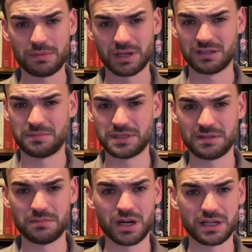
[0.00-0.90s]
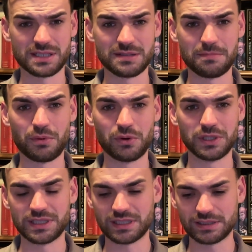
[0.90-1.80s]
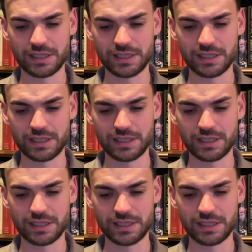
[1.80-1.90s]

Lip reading: 100% mark is important,